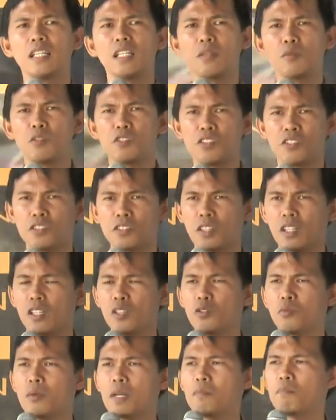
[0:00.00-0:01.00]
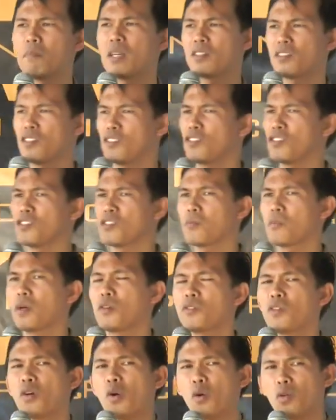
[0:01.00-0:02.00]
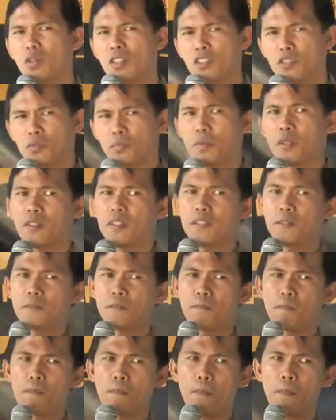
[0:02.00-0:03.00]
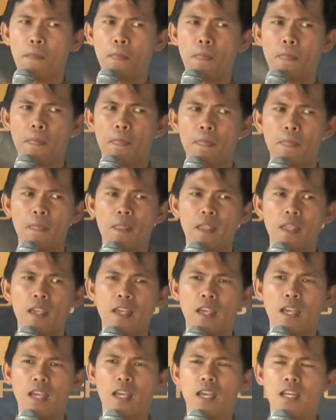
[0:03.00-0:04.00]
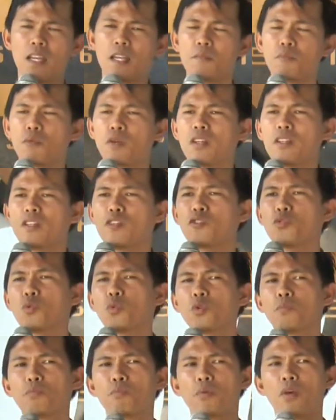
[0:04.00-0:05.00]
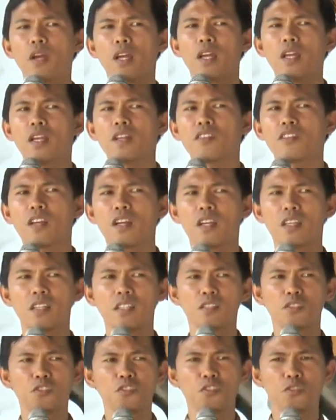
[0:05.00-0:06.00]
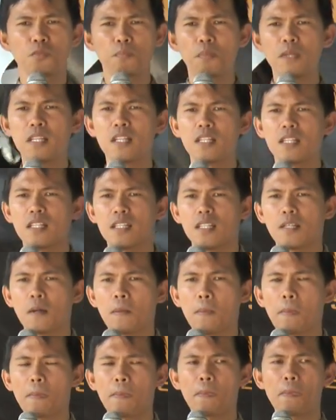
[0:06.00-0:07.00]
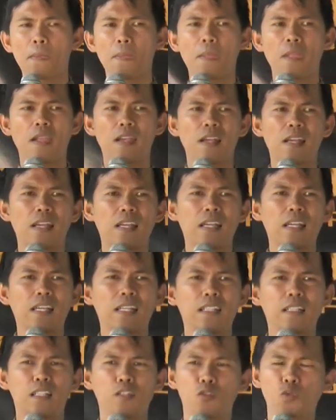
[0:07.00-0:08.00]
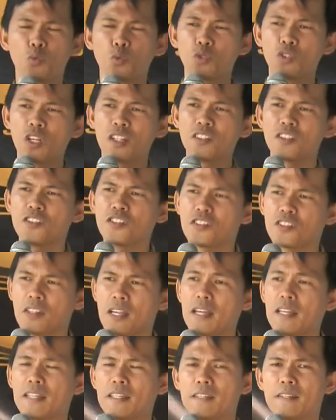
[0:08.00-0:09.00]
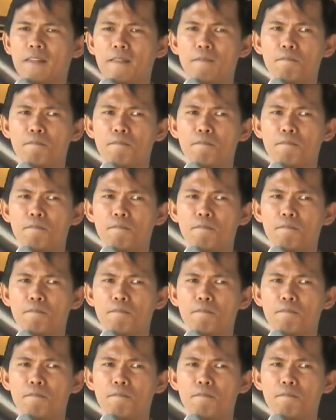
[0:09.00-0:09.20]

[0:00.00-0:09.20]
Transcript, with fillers: let me just tell you my message is about the Holy Spirit. And I pray that you would pray as I speak, that you would understand